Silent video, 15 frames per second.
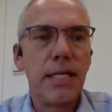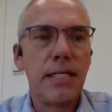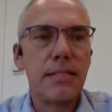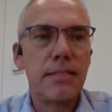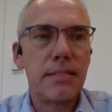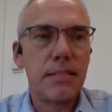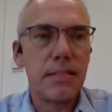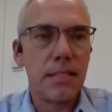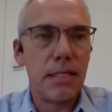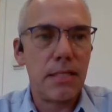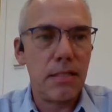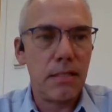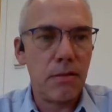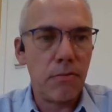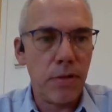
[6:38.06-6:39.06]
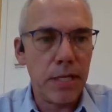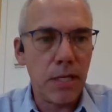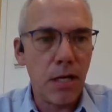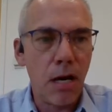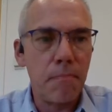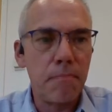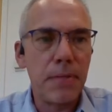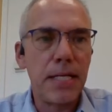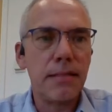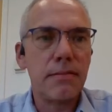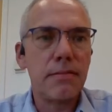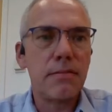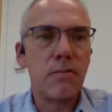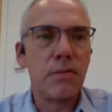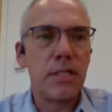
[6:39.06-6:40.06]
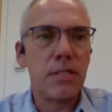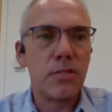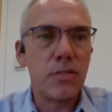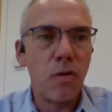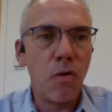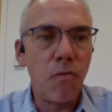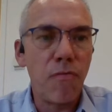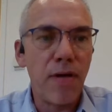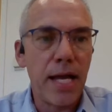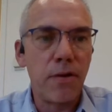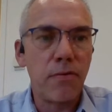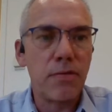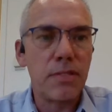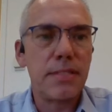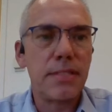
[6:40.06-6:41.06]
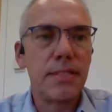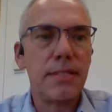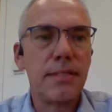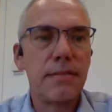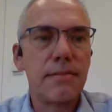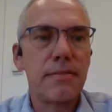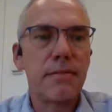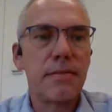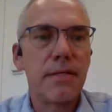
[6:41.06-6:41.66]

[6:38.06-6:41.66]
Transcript: It's a recombinant, so there's no virus in